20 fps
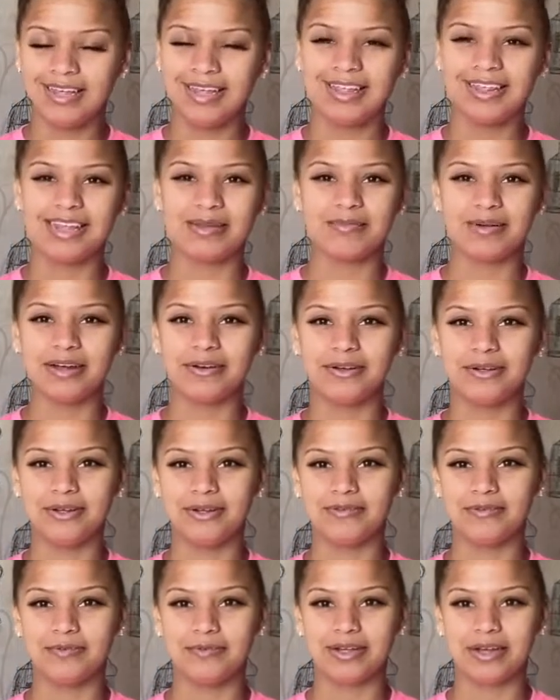they might not
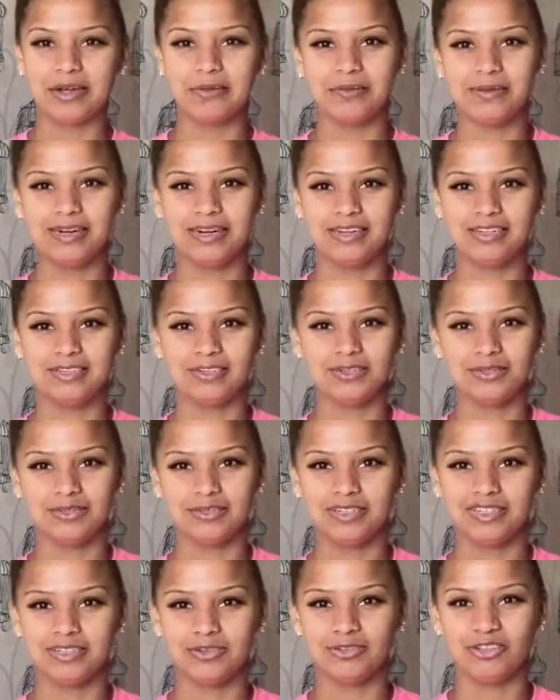even be opening the store
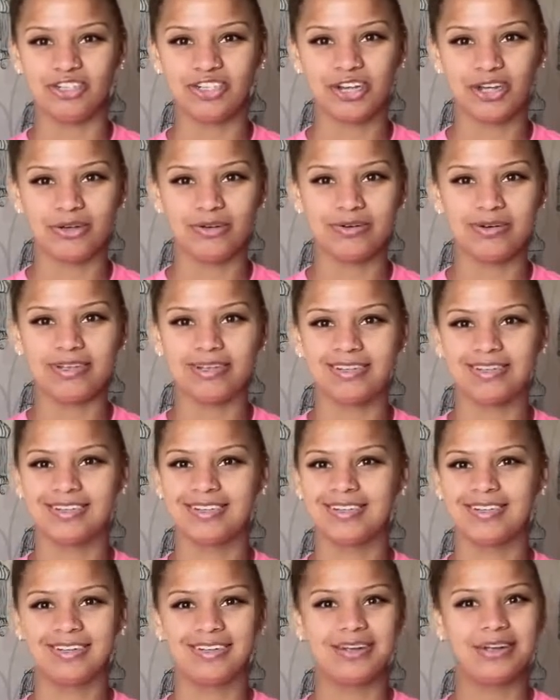until June.
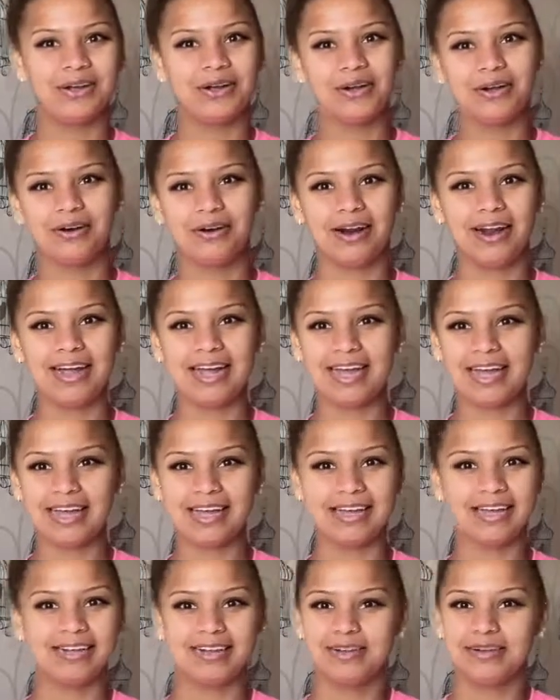Great.
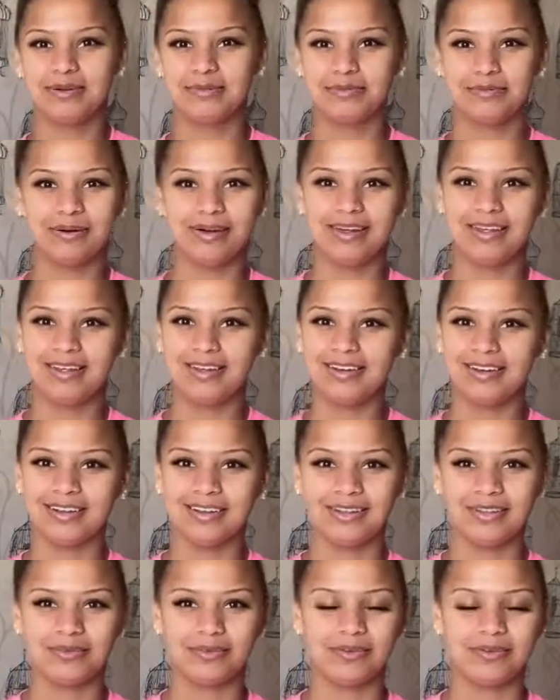Brilliant.
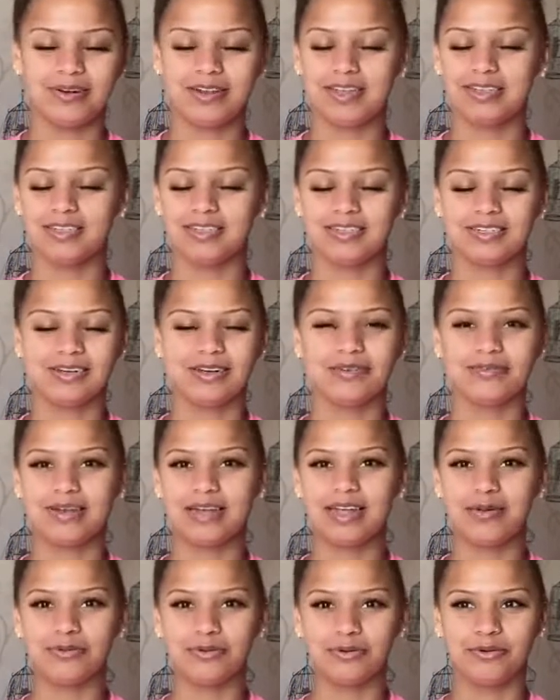And at the start of
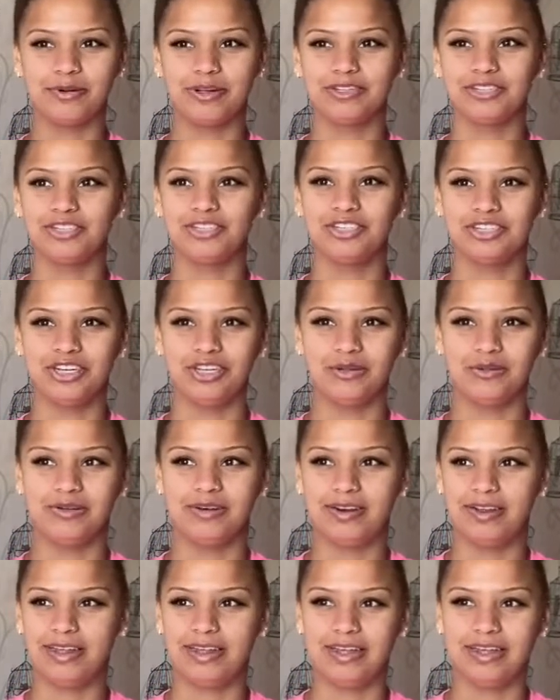April, I just
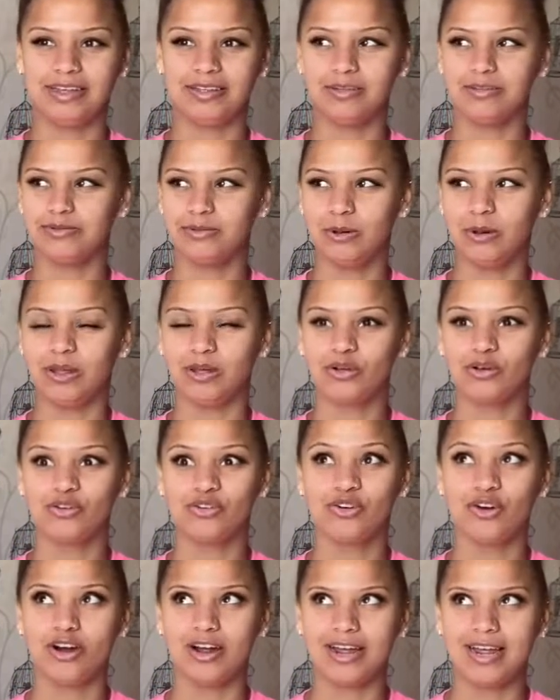genuinely feel like
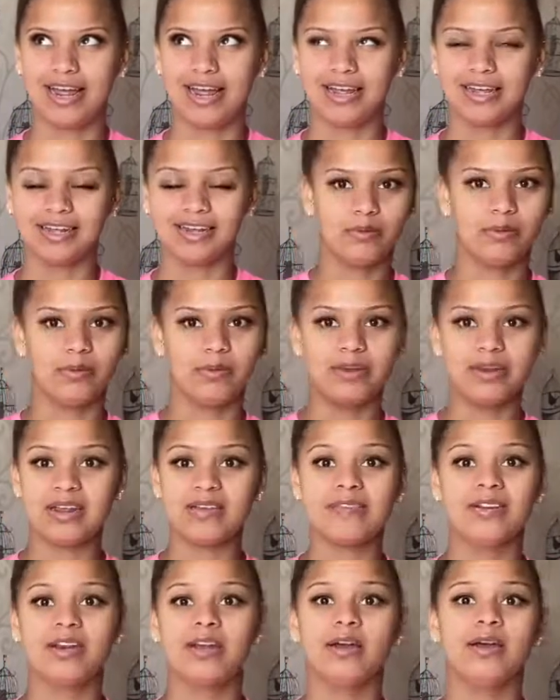crying. But we
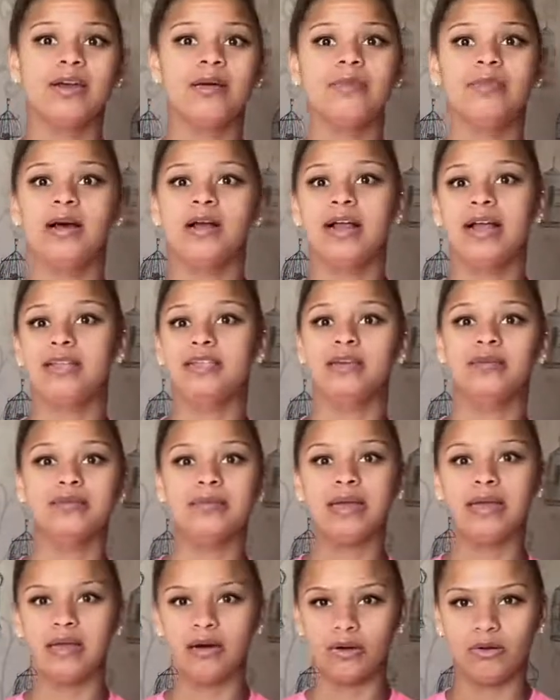never know, it might end up
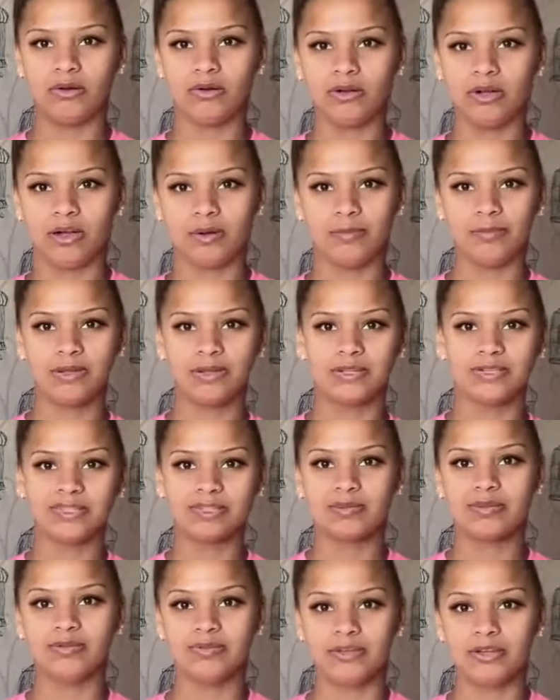being longer because
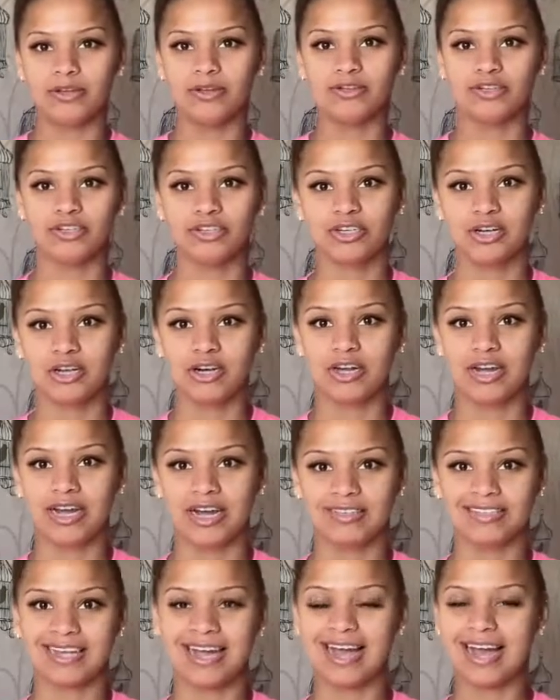some of you just don't know how
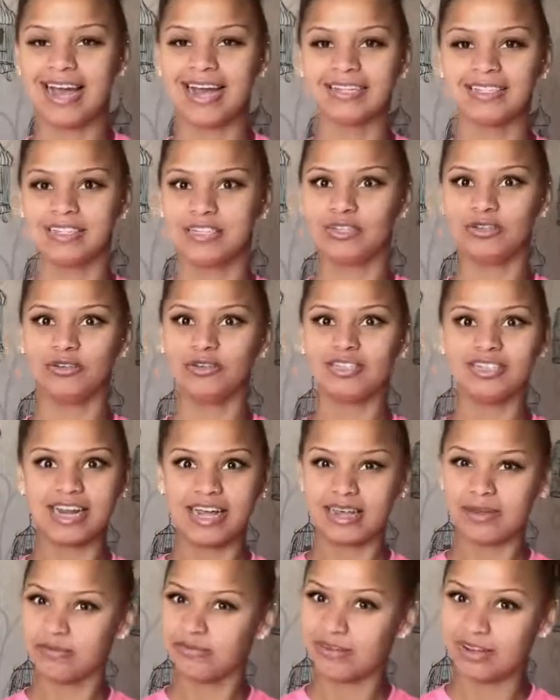to act and not
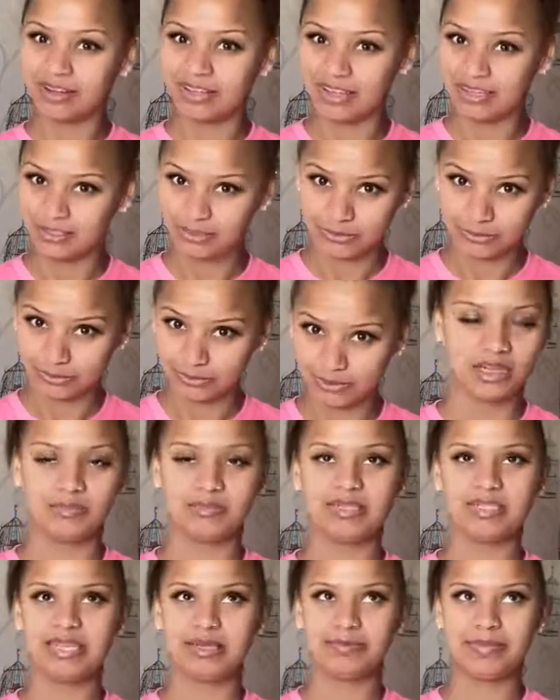stay in fucking doors. I'm
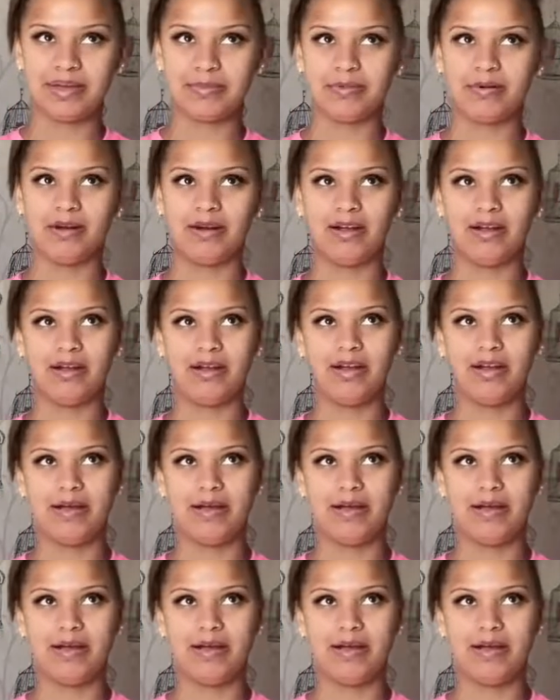seeing people are